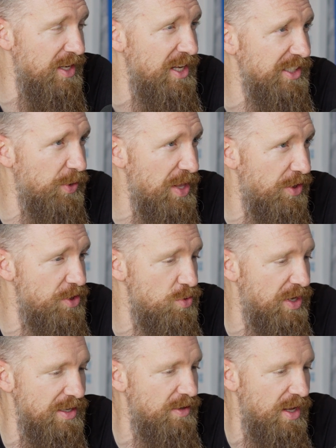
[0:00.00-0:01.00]
So either you
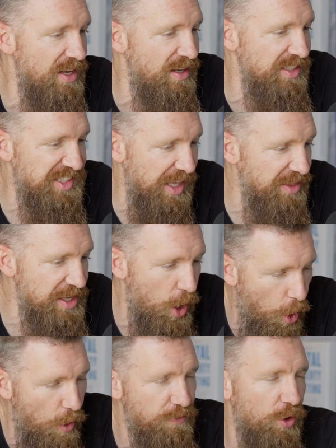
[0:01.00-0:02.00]
can suddenly
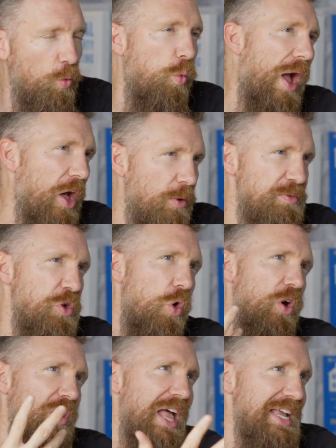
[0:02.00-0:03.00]
overwhelm
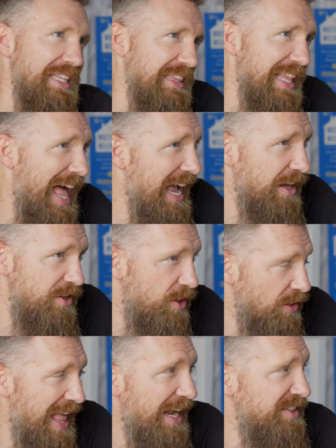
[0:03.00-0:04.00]
your lack
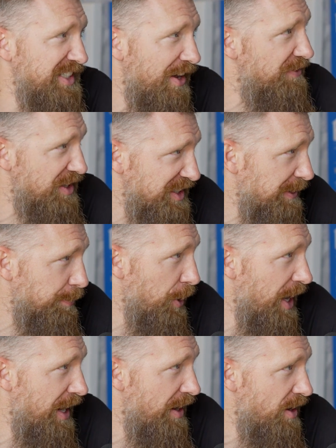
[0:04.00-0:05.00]
of
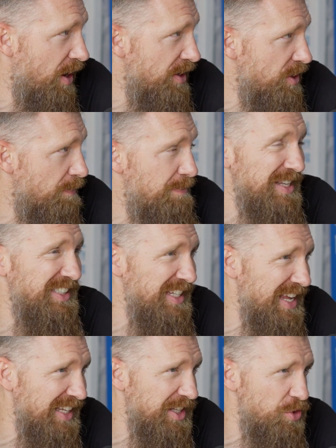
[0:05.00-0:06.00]
self-discipline and your
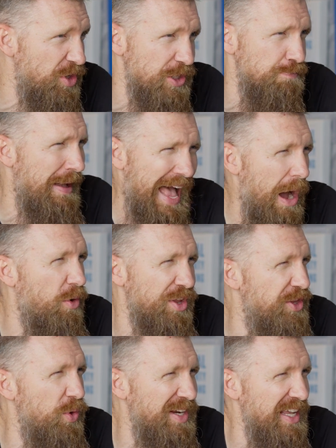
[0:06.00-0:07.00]
busyness, and you can just power
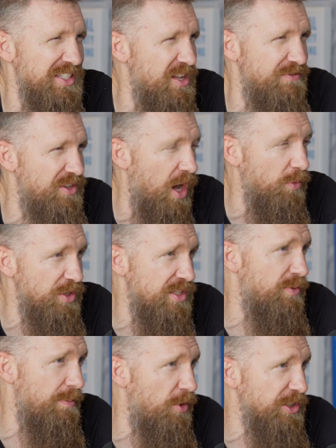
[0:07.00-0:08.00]
through and get stuff done, which is
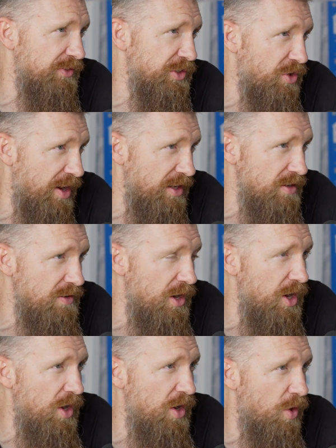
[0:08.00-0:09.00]
what most of us try to do,
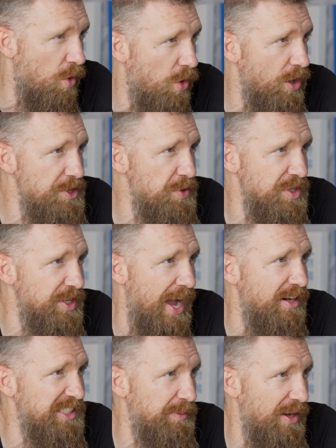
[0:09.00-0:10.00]
or you can just
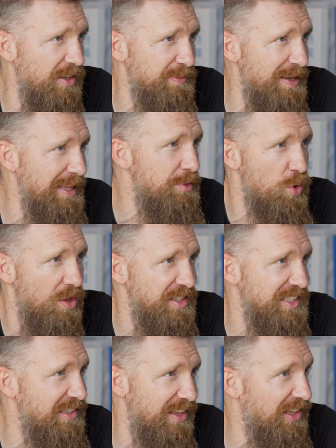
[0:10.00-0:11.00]
hire someone else, make them do all
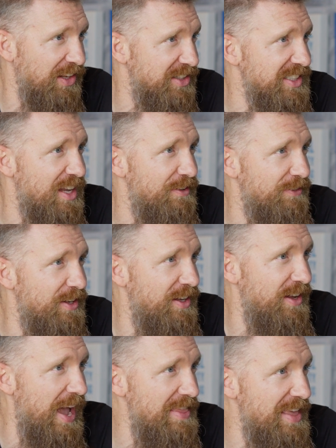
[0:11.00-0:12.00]
the little stuff.
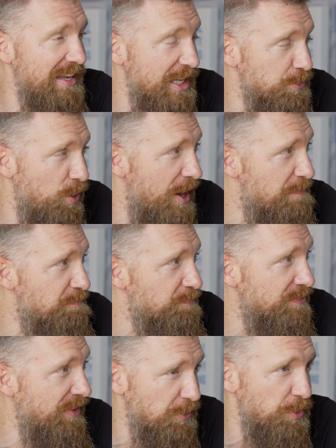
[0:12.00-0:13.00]
And then guess what?
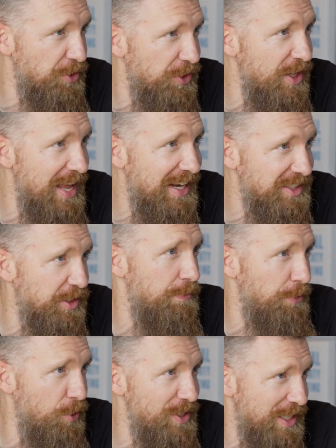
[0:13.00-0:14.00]
That's what they're good at because they're
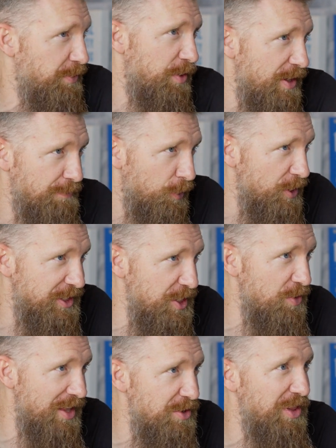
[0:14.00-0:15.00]
employees. That's what employees
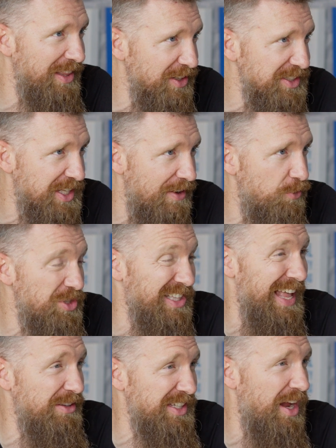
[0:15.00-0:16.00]
do. They do the little stuff, which
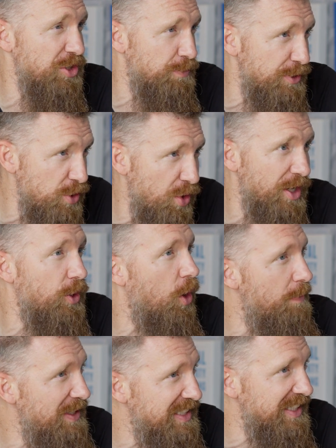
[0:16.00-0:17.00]
allows an entrepreneur to grow
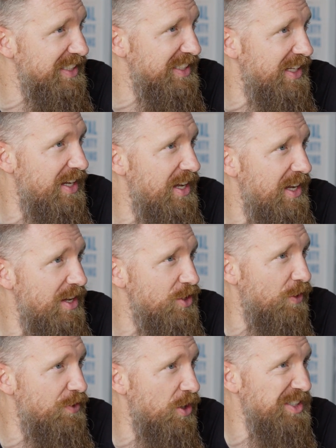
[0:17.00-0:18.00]
a business.
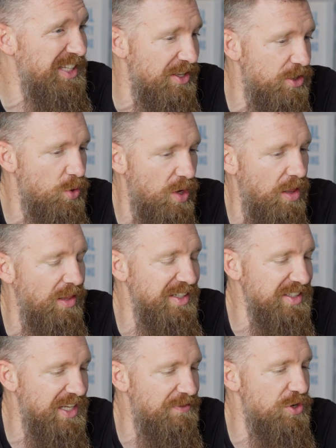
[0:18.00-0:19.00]
So if you're sitting there doing all the
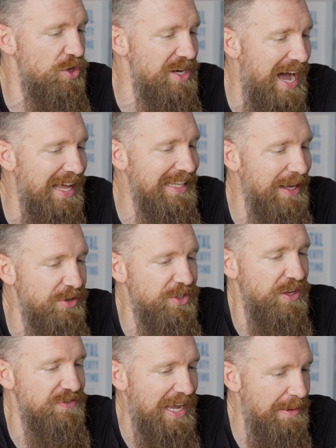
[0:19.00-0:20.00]
little stuff, you're not allowing
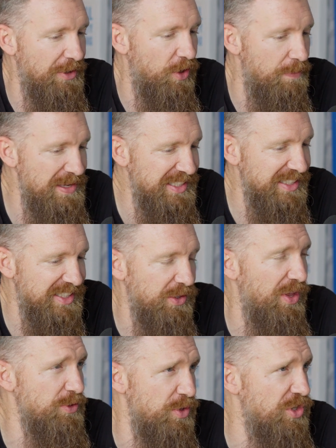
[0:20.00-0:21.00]
yourself time to grow a business. So
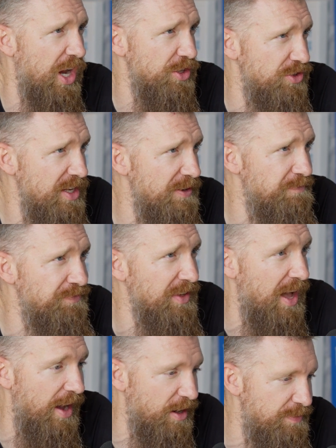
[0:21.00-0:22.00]
that's what Josh did.
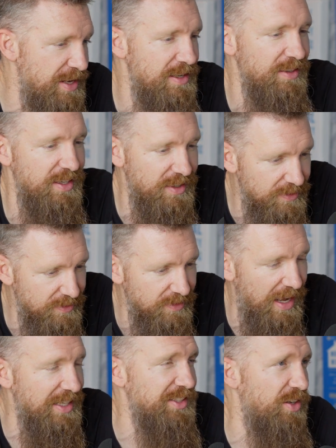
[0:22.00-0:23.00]
Hired me.
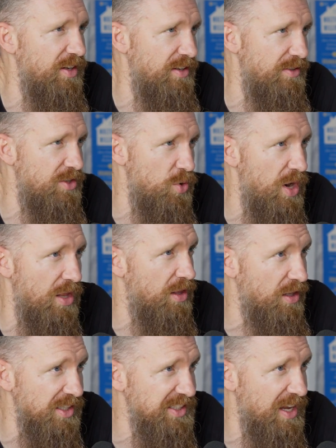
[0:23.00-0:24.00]
I started doing all the
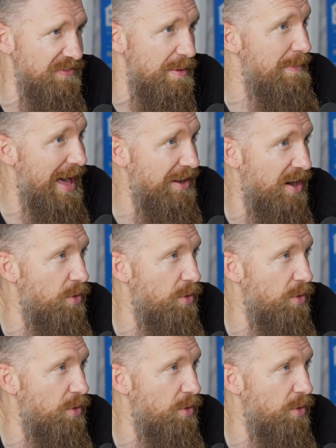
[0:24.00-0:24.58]
little stuff that mattered.